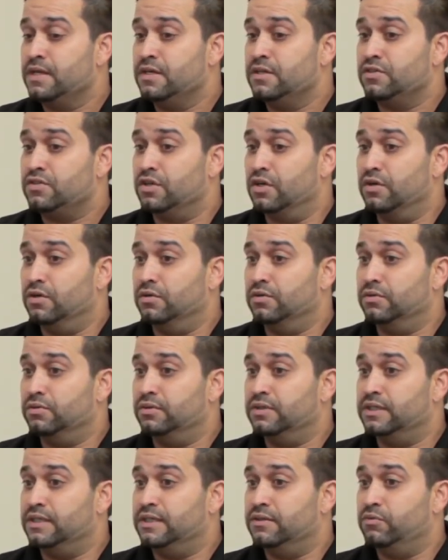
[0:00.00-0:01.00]

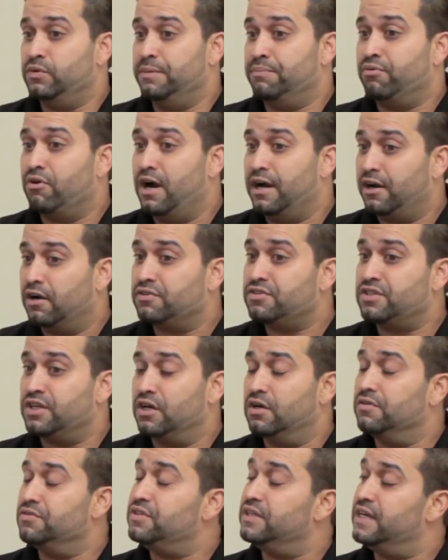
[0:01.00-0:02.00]
So we pride
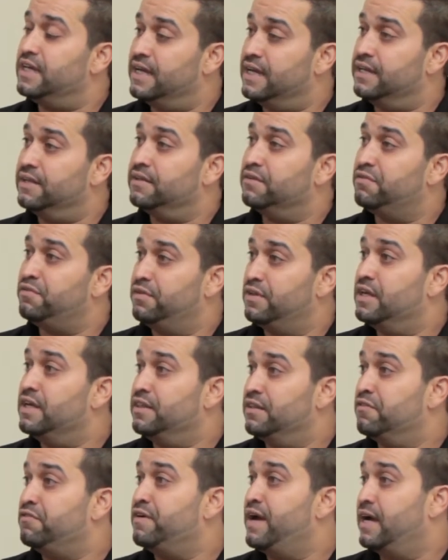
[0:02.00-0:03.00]
ourselves in
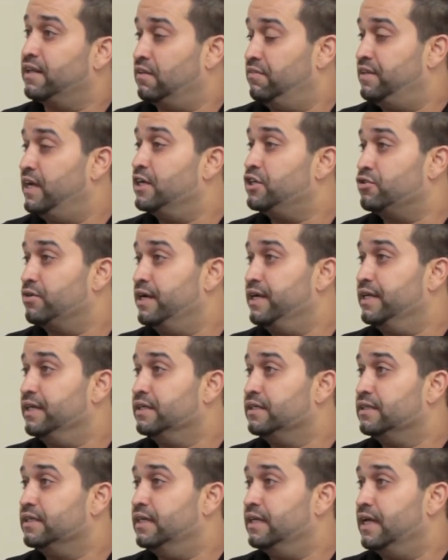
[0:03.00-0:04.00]
the fact of that training,
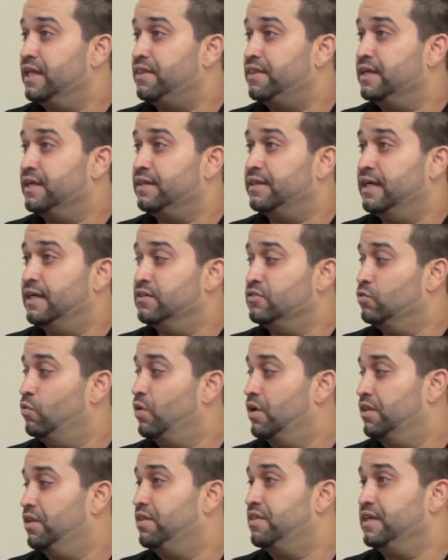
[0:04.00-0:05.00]
and I think that is
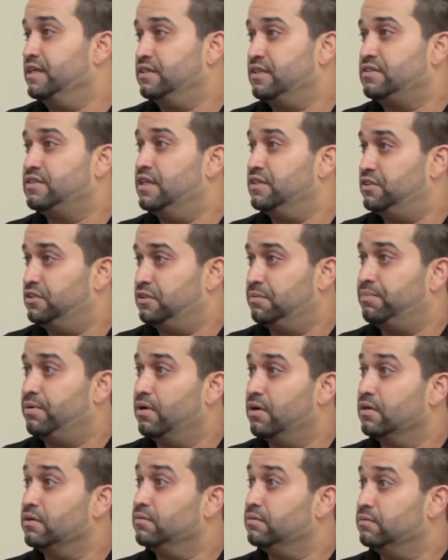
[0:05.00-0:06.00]
one of the things that sets us
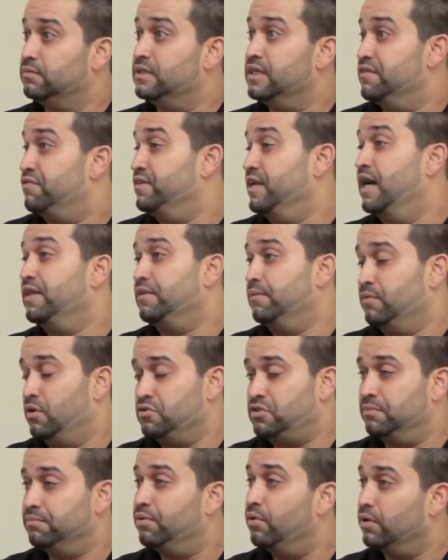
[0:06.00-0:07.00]
apart, if not the
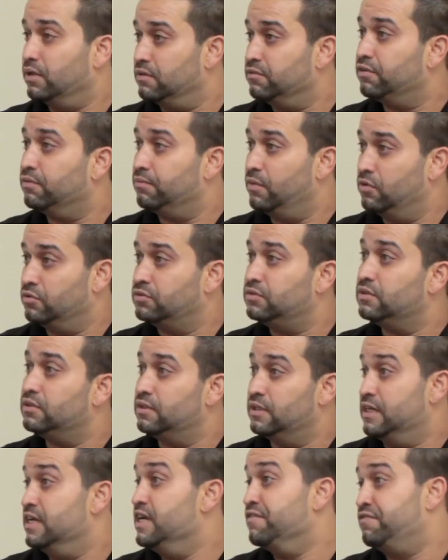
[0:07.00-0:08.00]
most important for most,
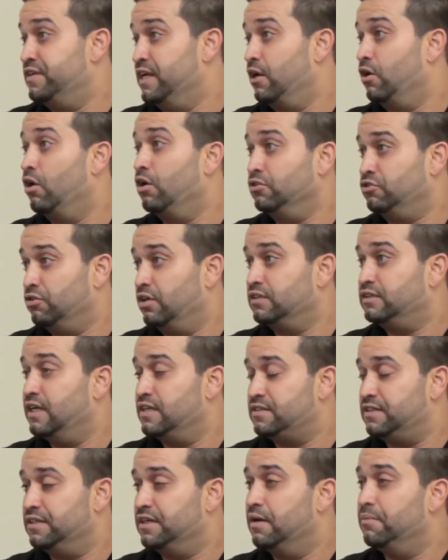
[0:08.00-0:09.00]
if not all, drug
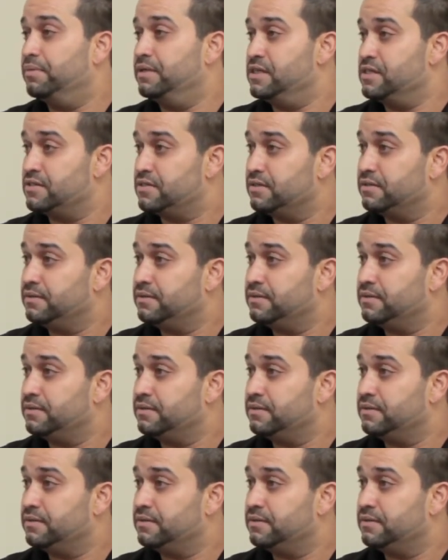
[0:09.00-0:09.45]
testing companies.